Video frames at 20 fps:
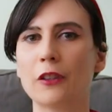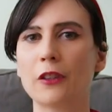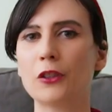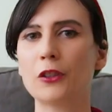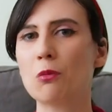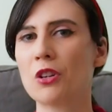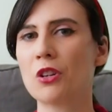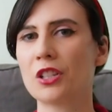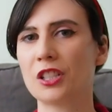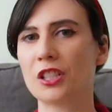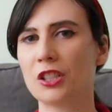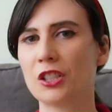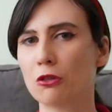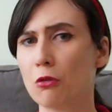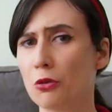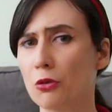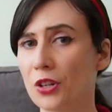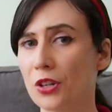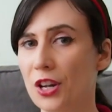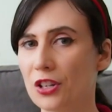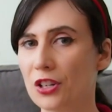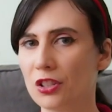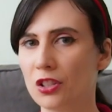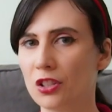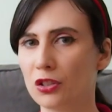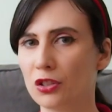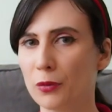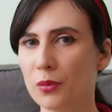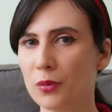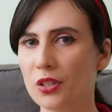If you want to hear
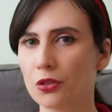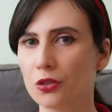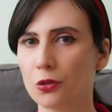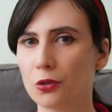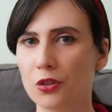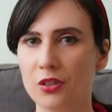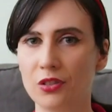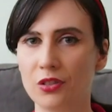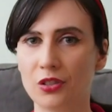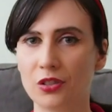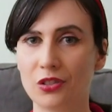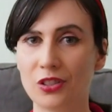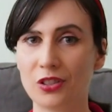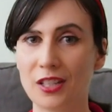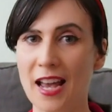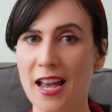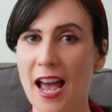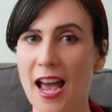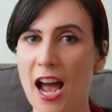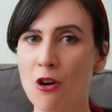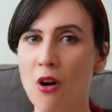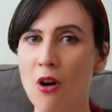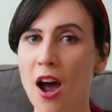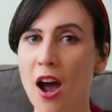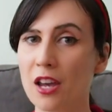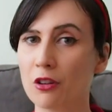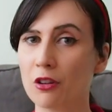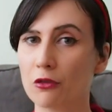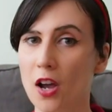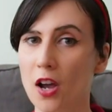quotations from these sources to see how
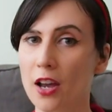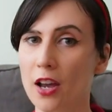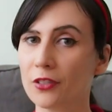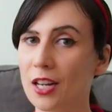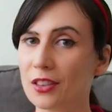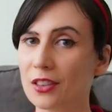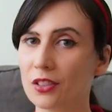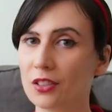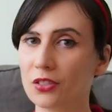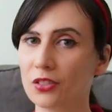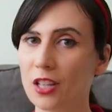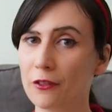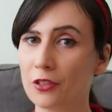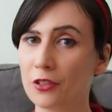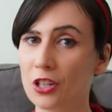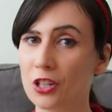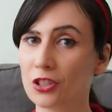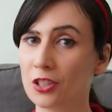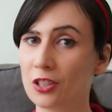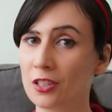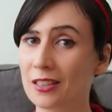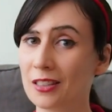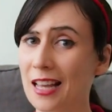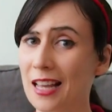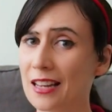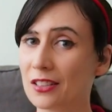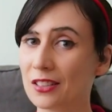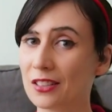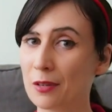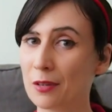I arrived at this definition,
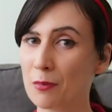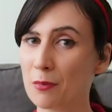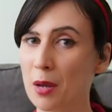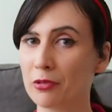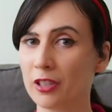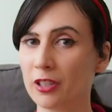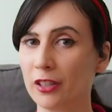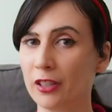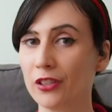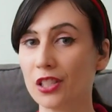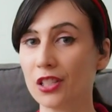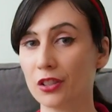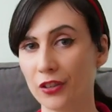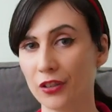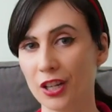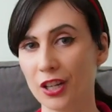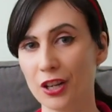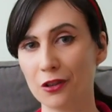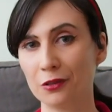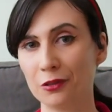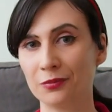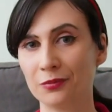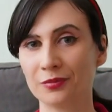that's in my previous video,